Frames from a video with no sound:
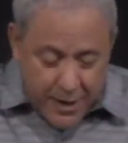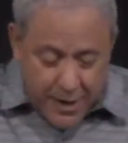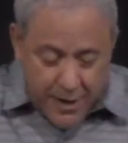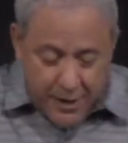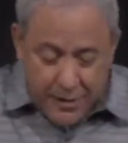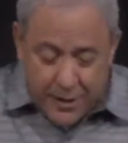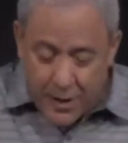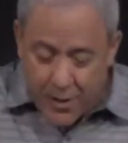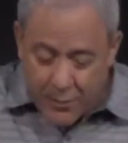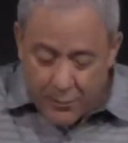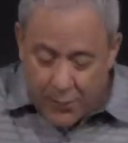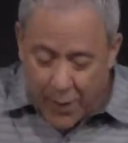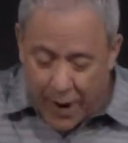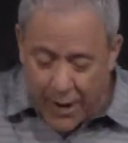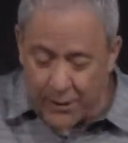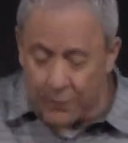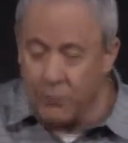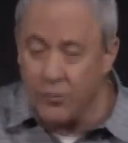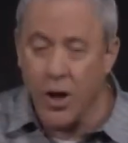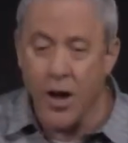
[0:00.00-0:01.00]
And
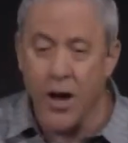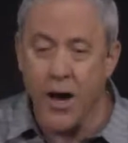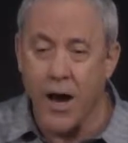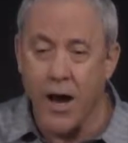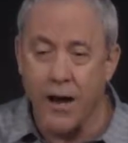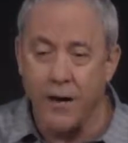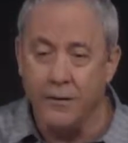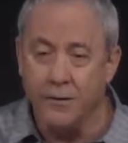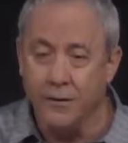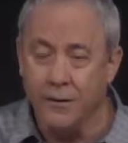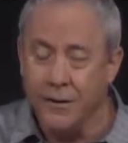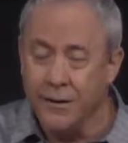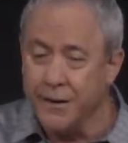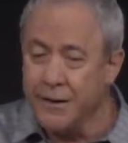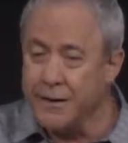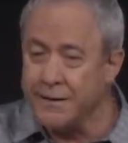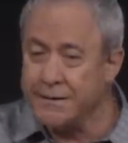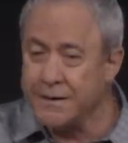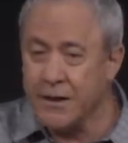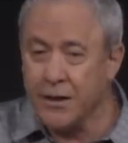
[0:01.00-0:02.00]
bottom line,
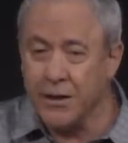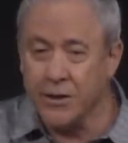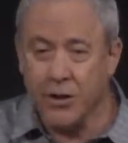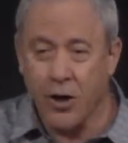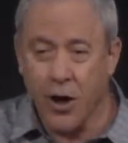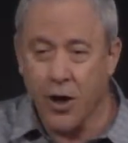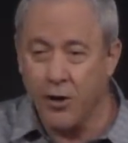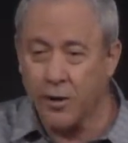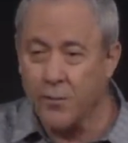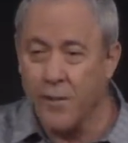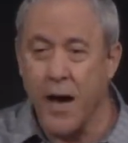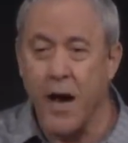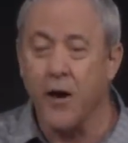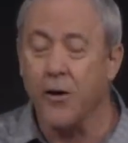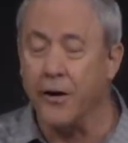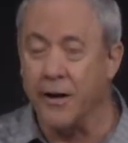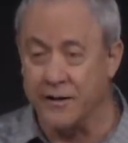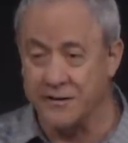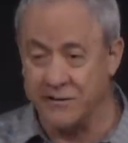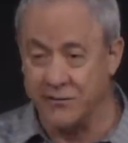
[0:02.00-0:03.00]
he's going to call them
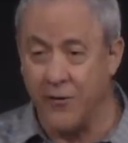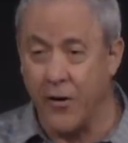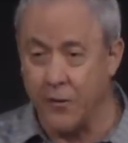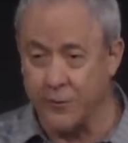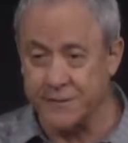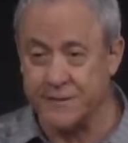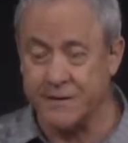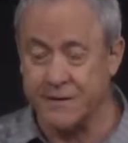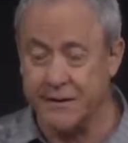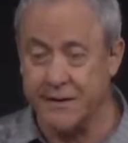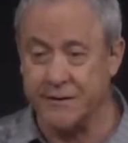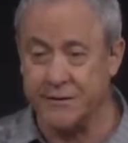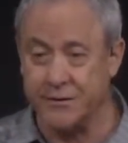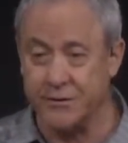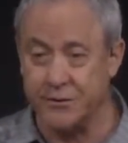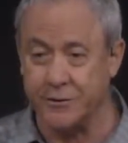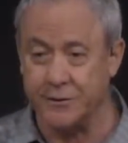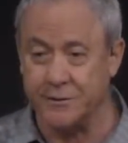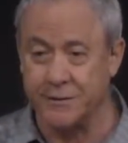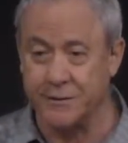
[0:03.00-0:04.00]
out as false
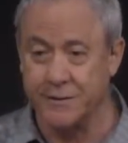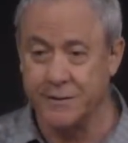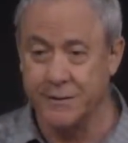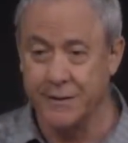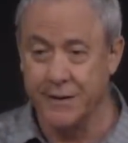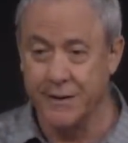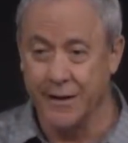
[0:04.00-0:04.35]
teachers.